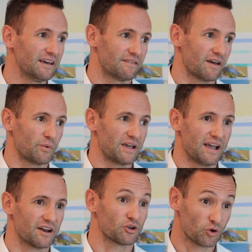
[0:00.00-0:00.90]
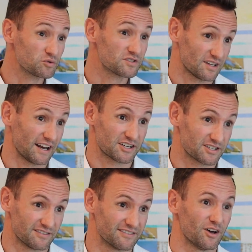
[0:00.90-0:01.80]
that we had a good
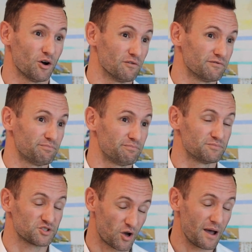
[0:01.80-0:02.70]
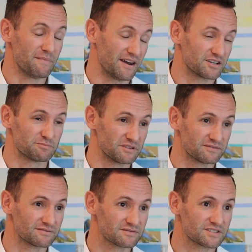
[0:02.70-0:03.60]
selection of site management
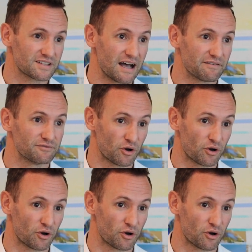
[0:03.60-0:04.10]
staff,